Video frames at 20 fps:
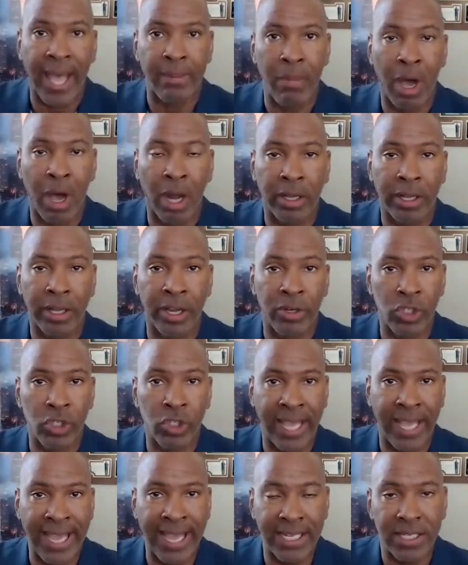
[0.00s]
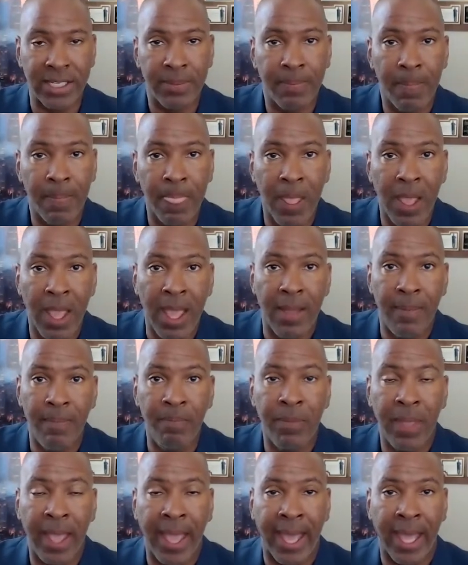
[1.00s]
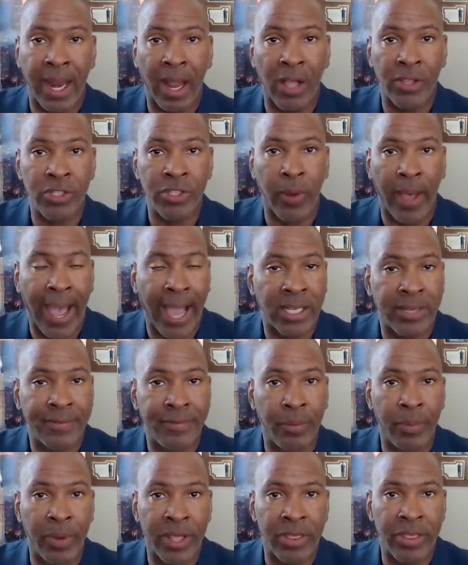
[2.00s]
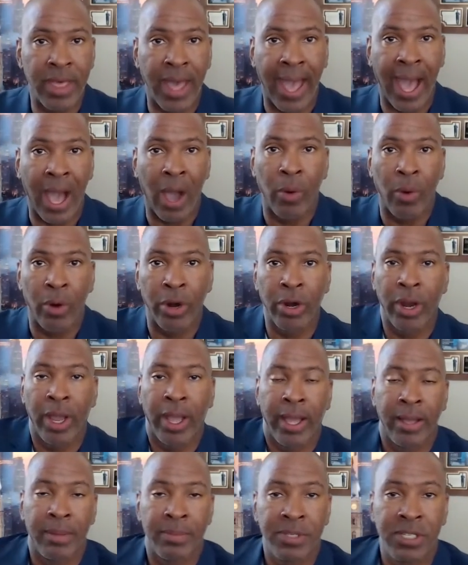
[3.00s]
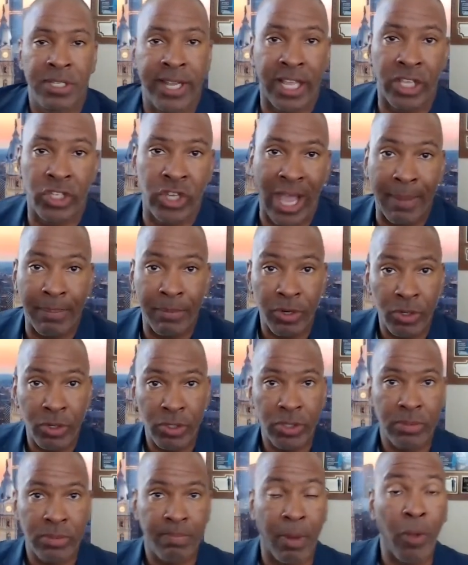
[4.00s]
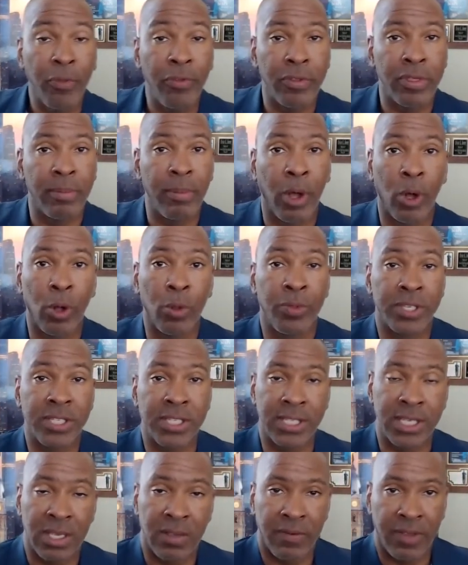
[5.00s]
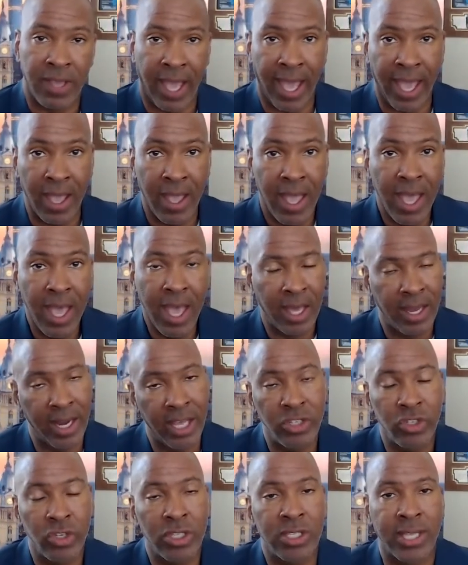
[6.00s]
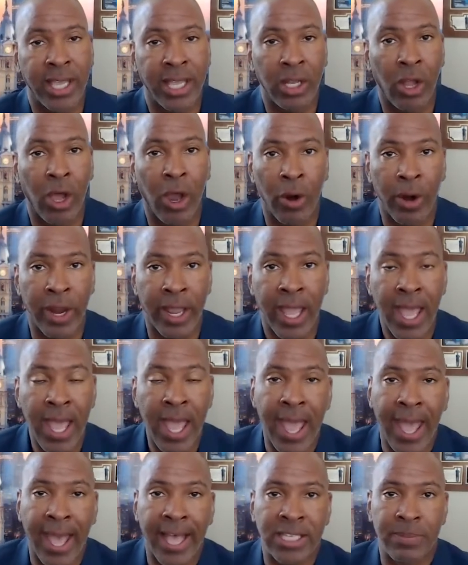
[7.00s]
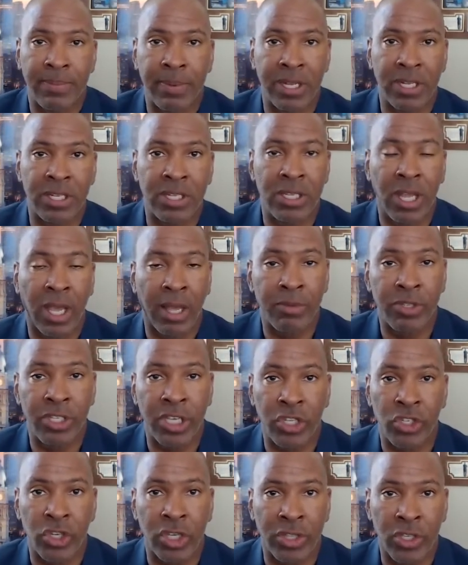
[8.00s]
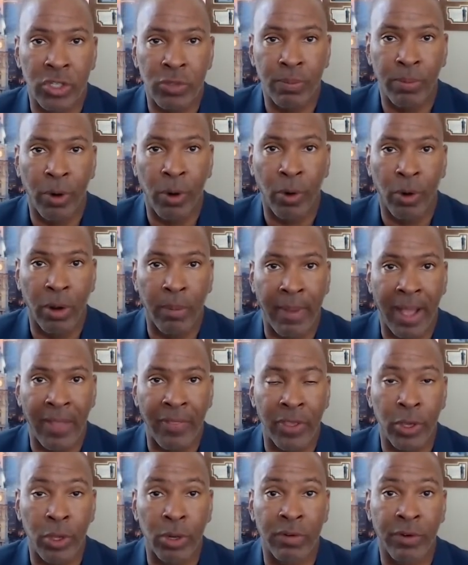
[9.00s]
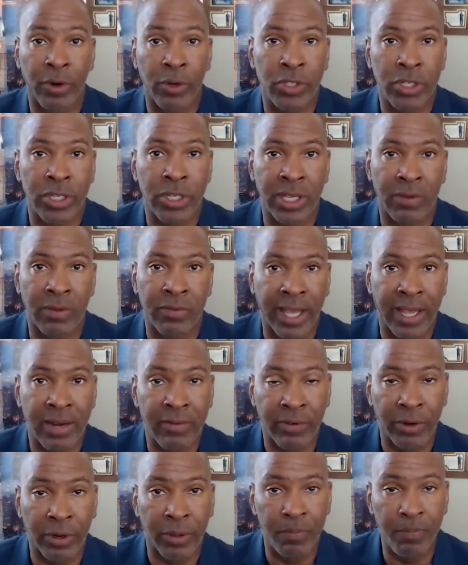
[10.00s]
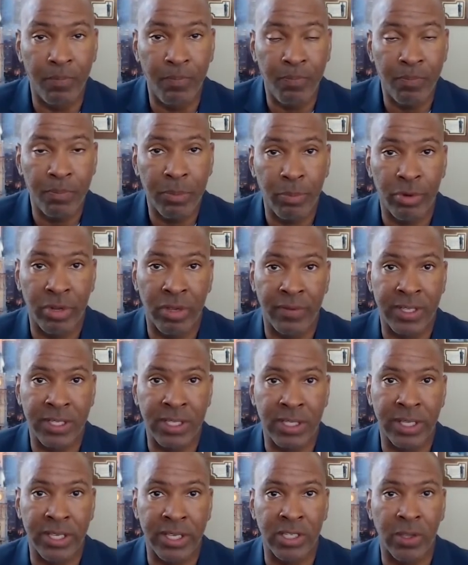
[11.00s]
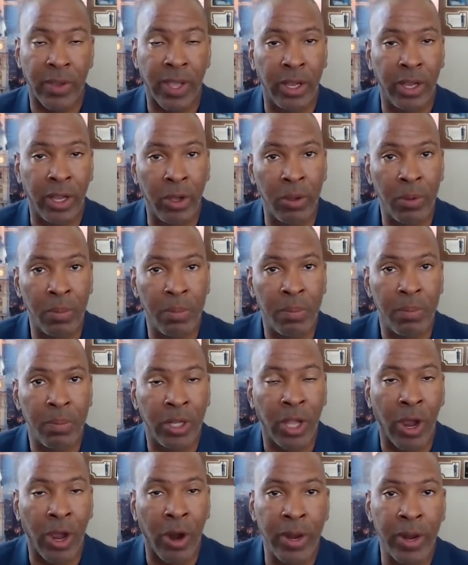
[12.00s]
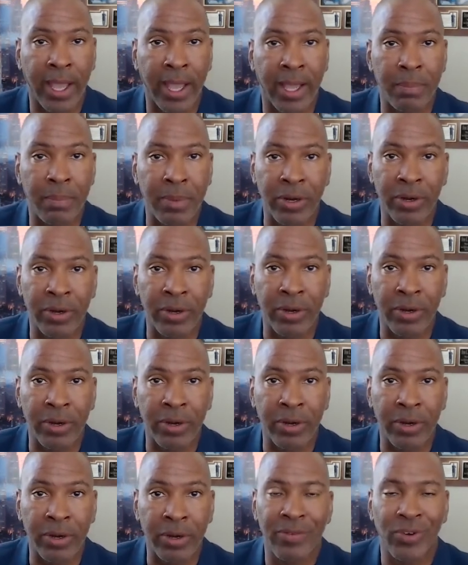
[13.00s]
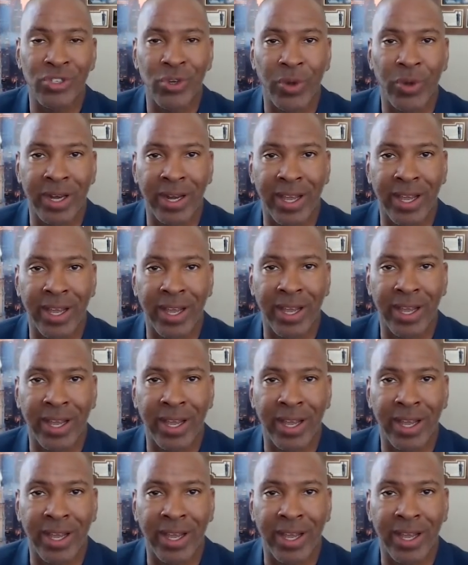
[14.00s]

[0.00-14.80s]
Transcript: Montclair State, and also active with our state chapters. Both of them hold the CVA. And I should say Lowry has been teaching this program at the University of Denver previously. So hello, Lowry and Peter. Thank you for joining us.